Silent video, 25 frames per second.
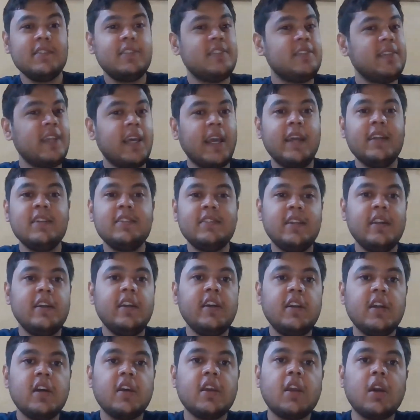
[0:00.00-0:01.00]
stands the
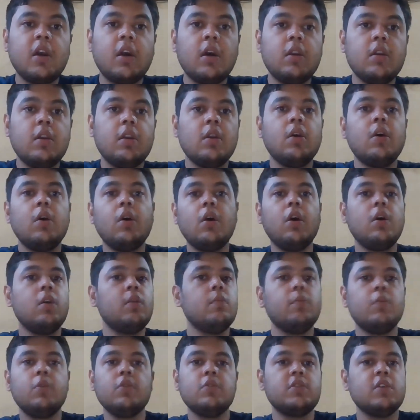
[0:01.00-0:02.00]
Data Gyan
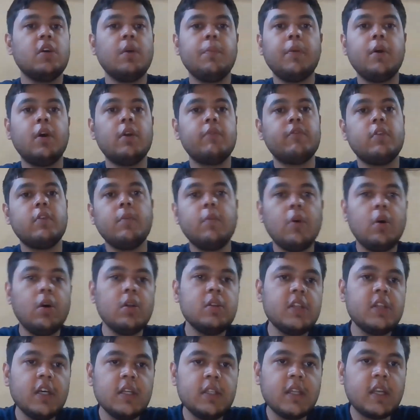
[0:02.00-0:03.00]
almost apart from all
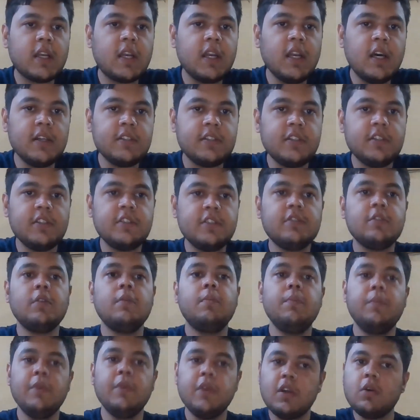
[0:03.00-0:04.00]
the other classes,
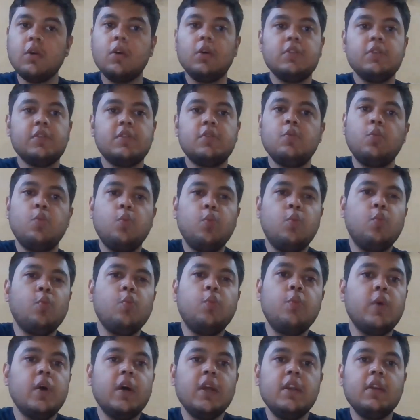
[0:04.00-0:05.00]
because
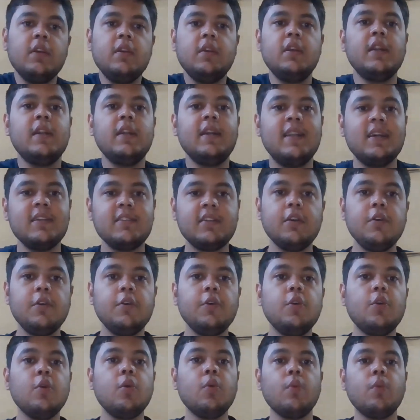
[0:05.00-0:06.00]
one
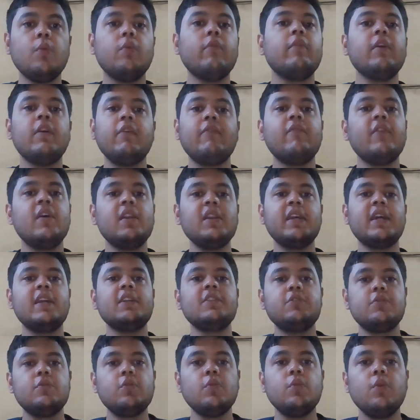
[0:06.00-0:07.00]
doesn't know, if one
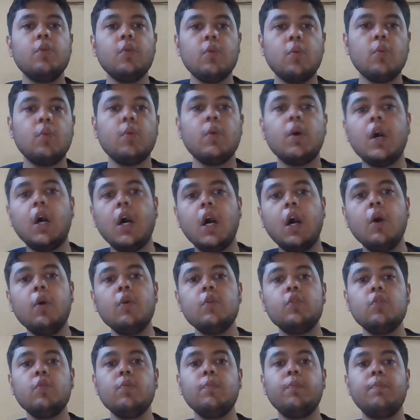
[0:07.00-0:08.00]
gets to know how
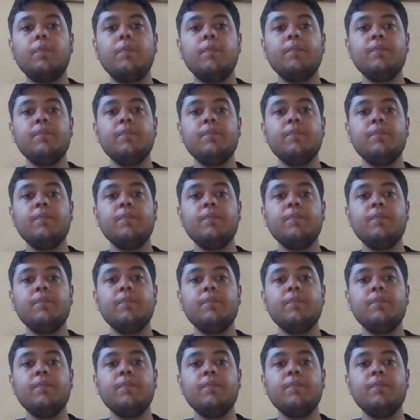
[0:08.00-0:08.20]
to